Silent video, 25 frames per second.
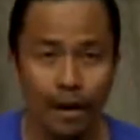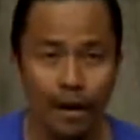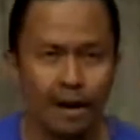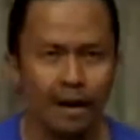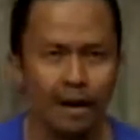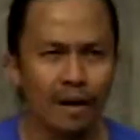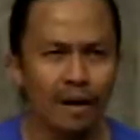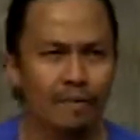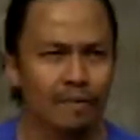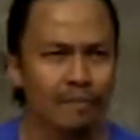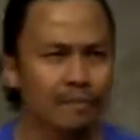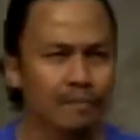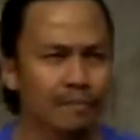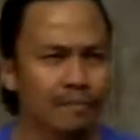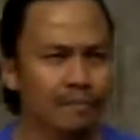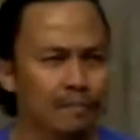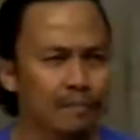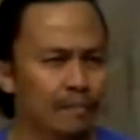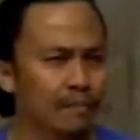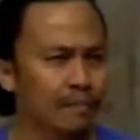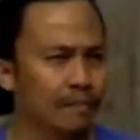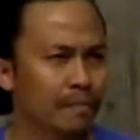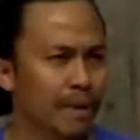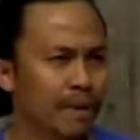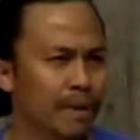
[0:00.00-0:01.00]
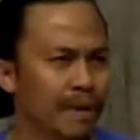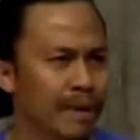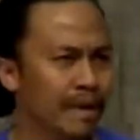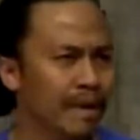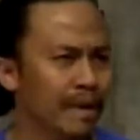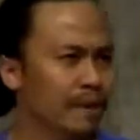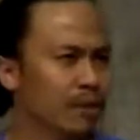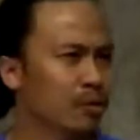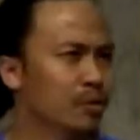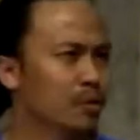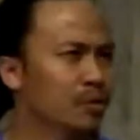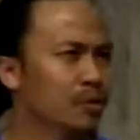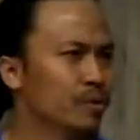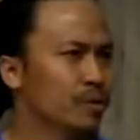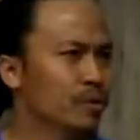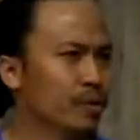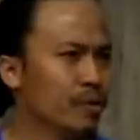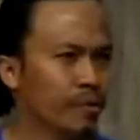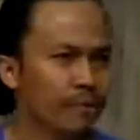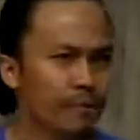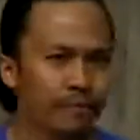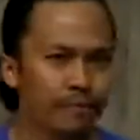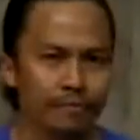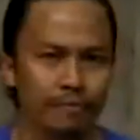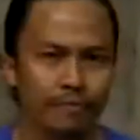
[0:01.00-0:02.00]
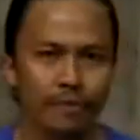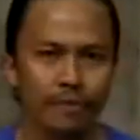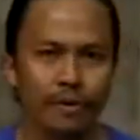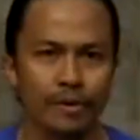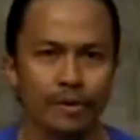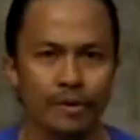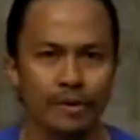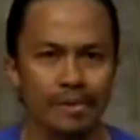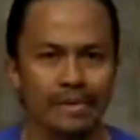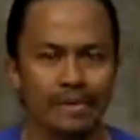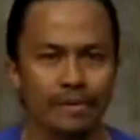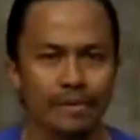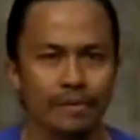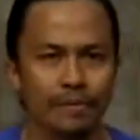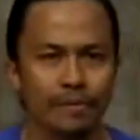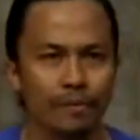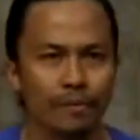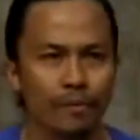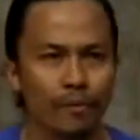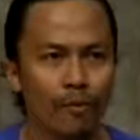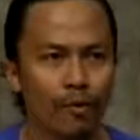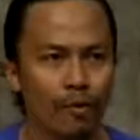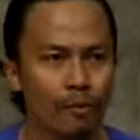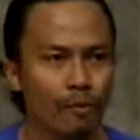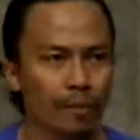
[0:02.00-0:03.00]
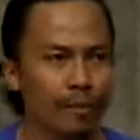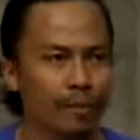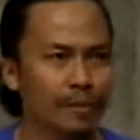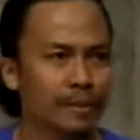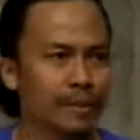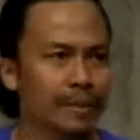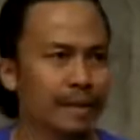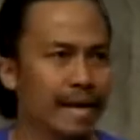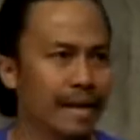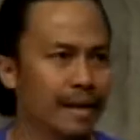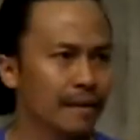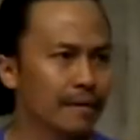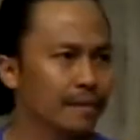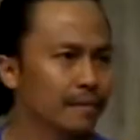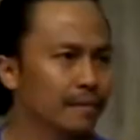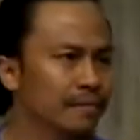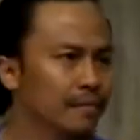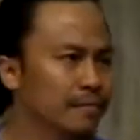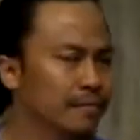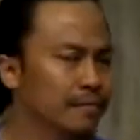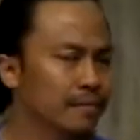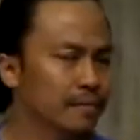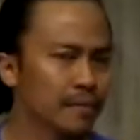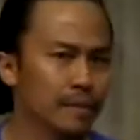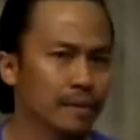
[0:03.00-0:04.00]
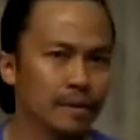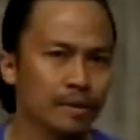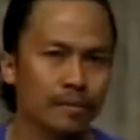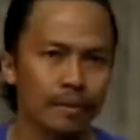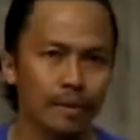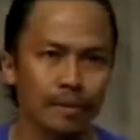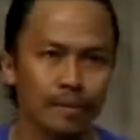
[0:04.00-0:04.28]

uh, my daily dose of work is more about data. It's